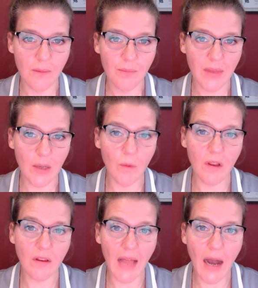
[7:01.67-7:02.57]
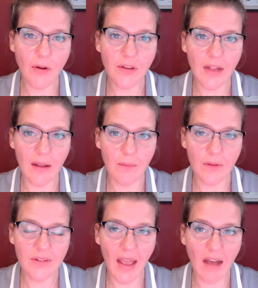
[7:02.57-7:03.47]
it will allow you to have,
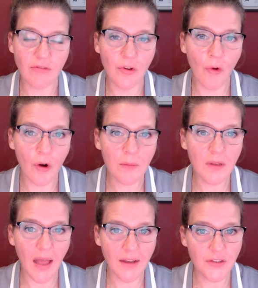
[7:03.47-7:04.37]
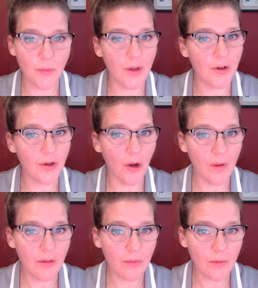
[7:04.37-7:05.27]
to have normalized what you're
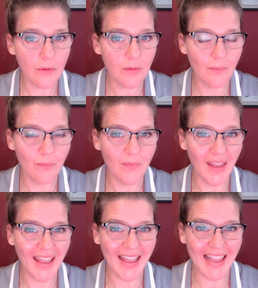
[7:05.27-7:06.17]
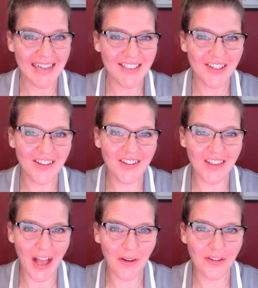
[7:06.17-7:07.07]
going through, and it'll
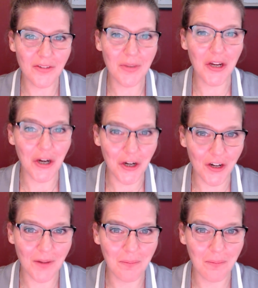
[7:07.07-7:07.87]
allow you to be heard.